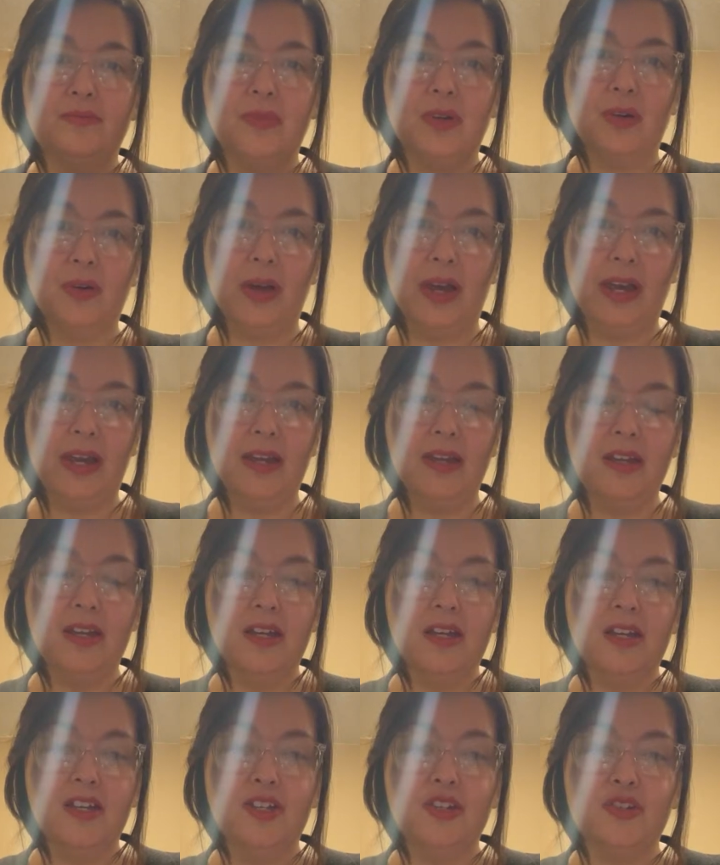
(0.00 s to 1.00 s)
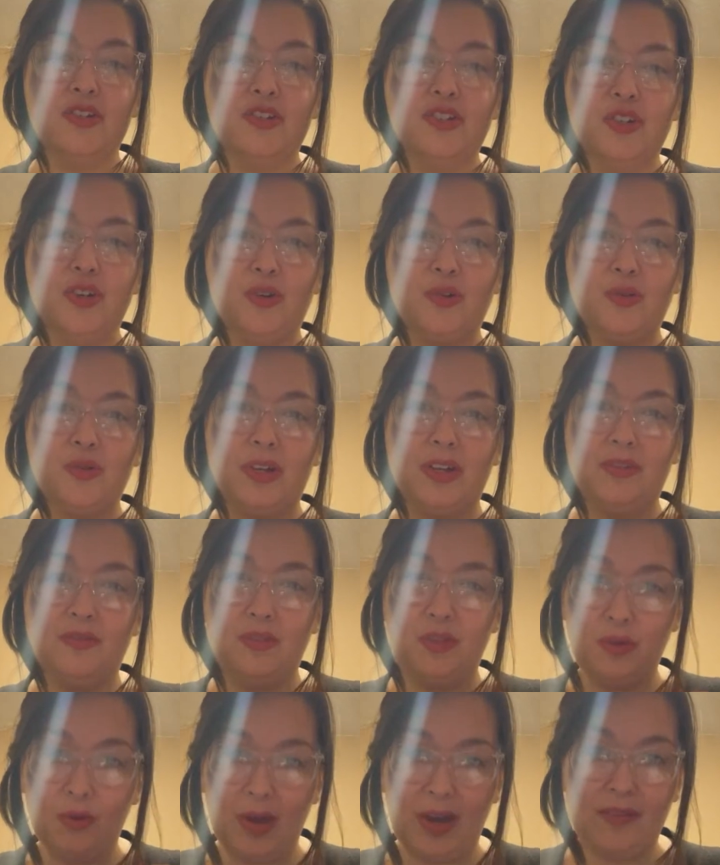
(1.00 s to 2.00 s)
Okay? So if
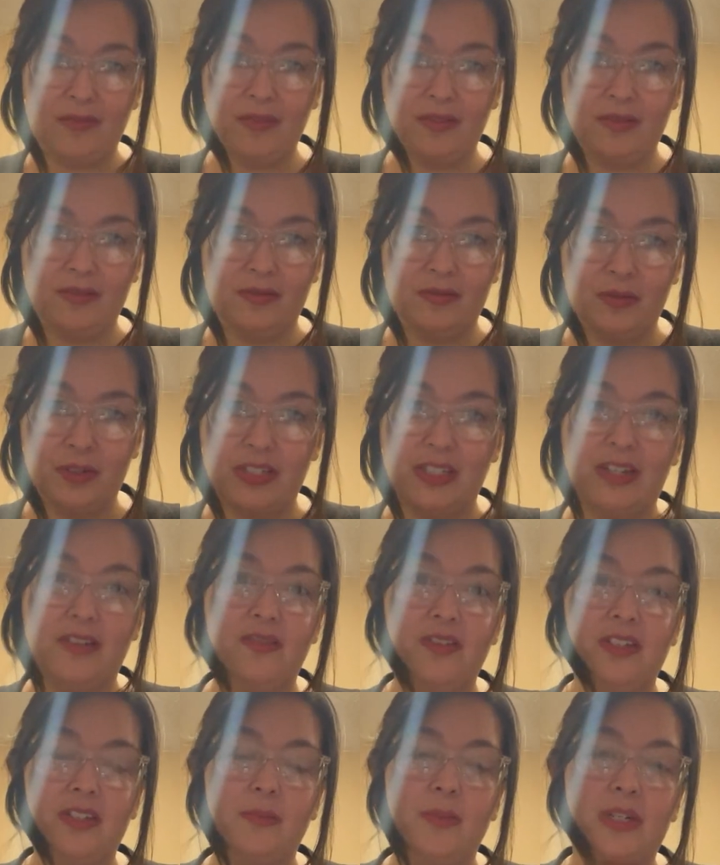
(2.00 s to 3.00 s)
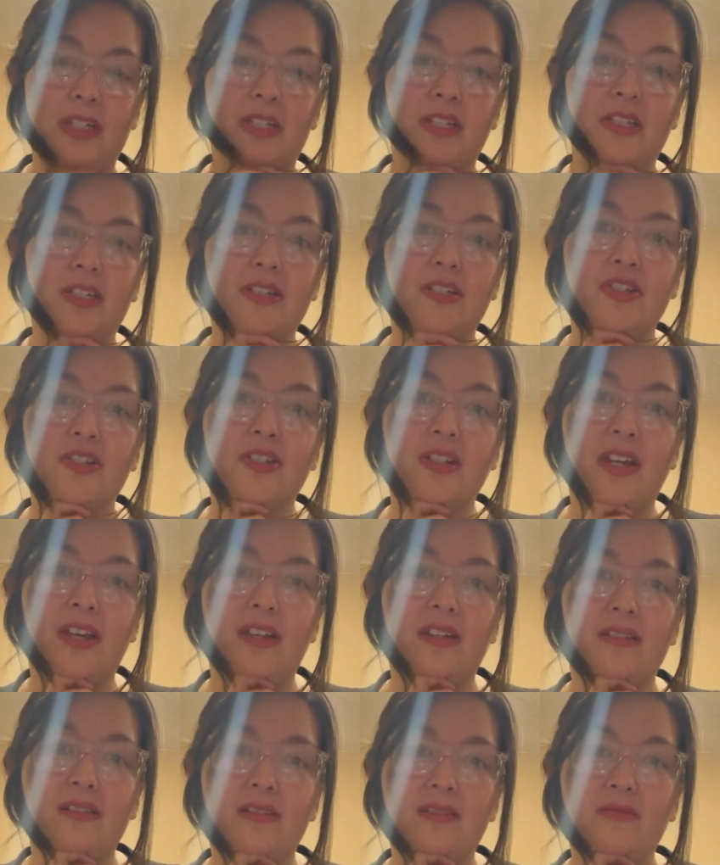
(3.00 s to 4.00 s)
you have received this message
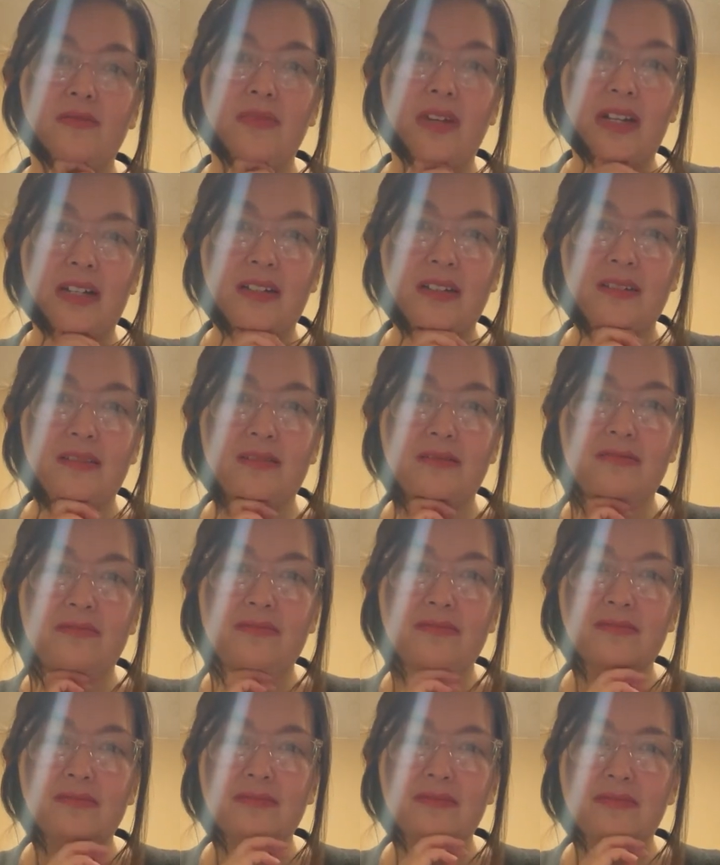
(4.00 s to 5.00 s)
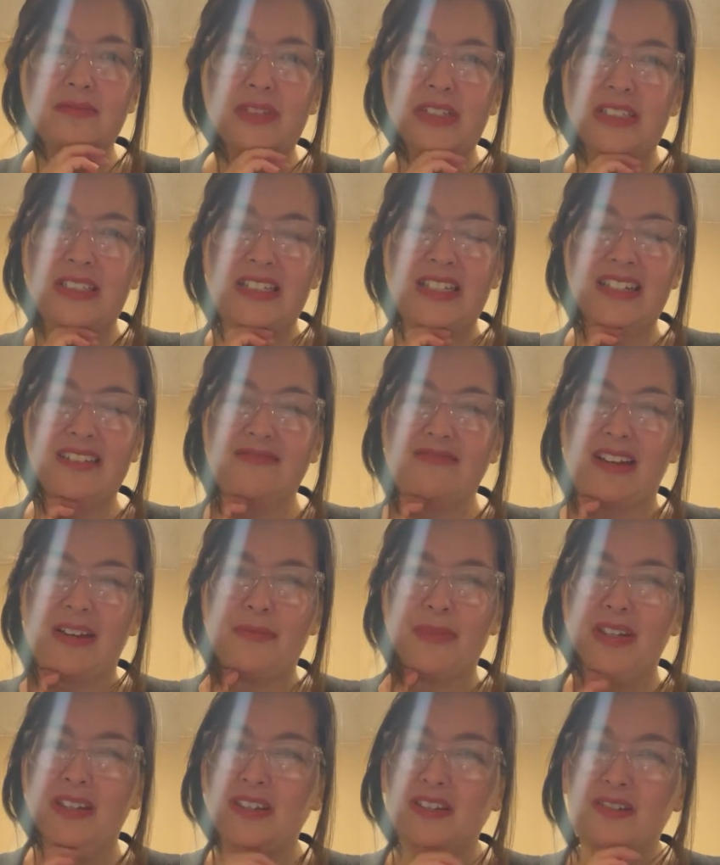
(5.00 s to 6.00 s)
that, well, really, I
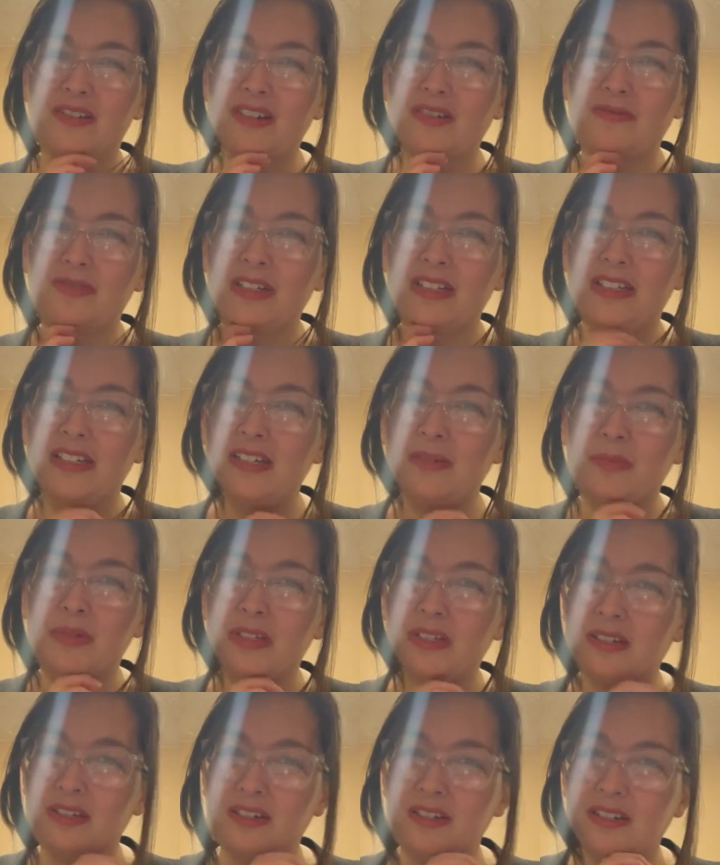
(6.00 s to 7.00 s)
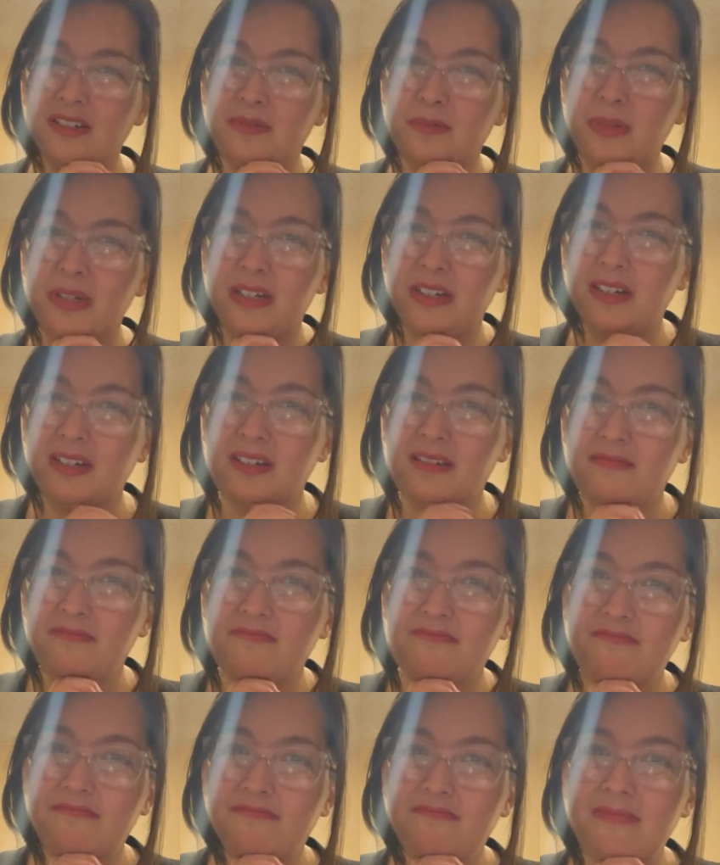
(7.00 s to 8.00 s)
mean, you're not really in a position to be
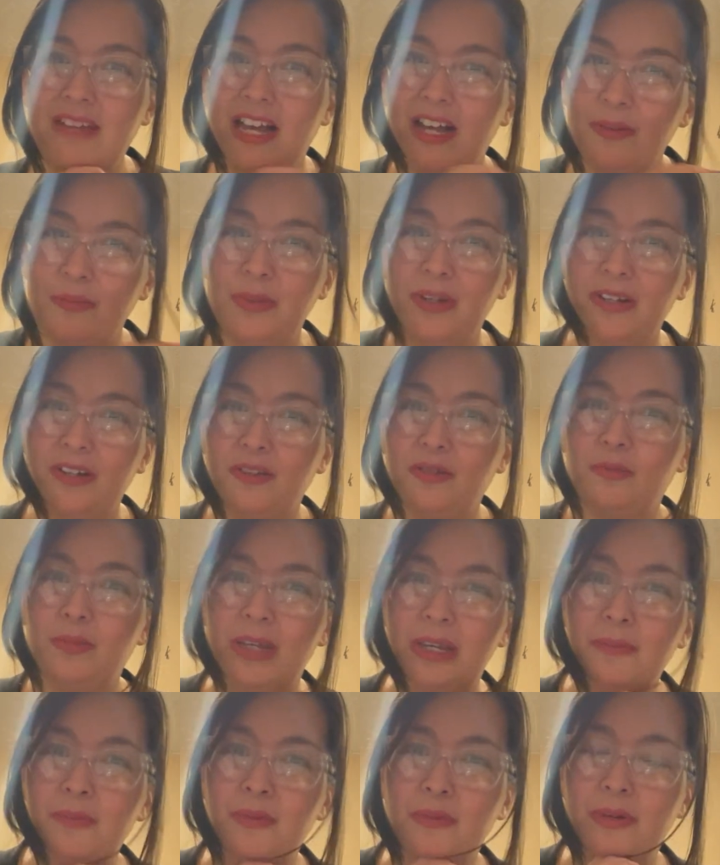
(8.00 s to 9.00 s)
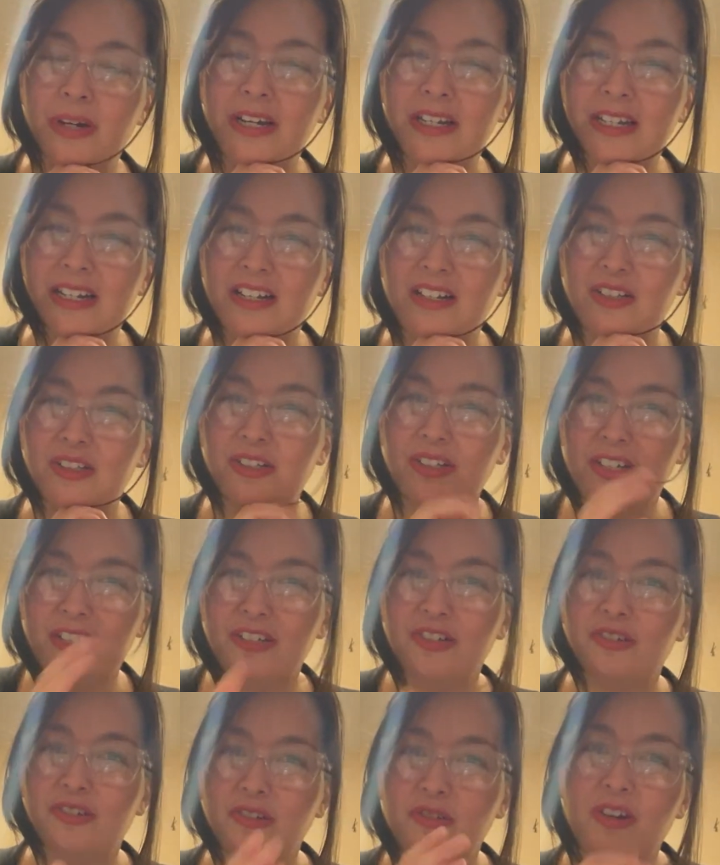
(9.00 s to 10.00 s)
helping other people right now. Look at
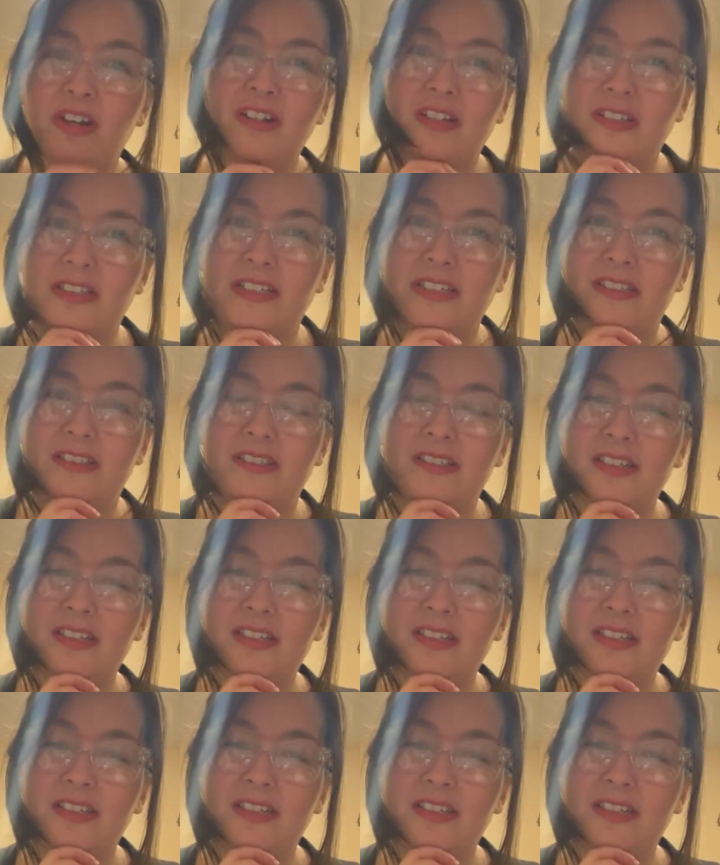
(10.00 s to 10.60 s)
you struggling.